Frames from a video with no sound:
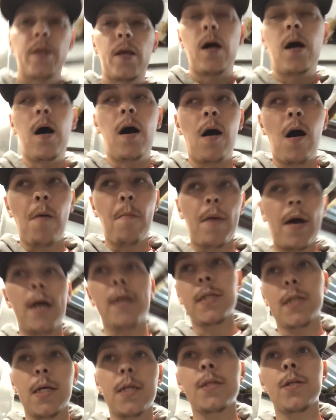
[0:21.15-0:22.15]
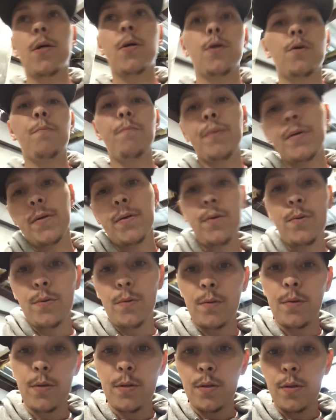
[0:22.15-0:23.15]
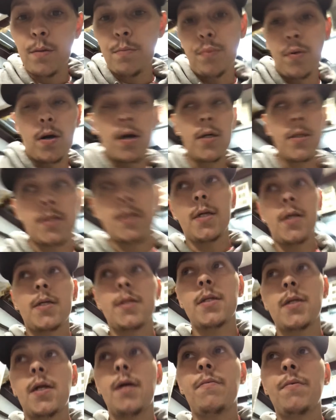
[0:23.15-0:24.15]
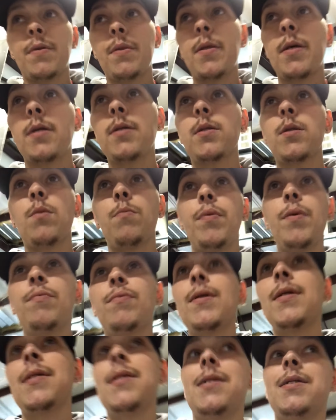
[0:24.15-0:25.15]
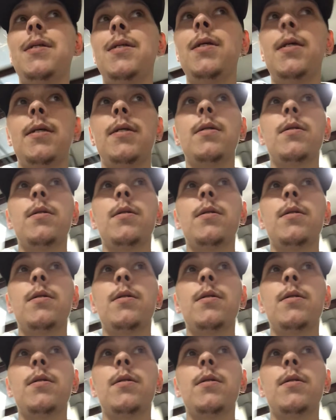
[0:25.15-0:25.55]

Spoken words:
as I start to build the process and everything so people could see.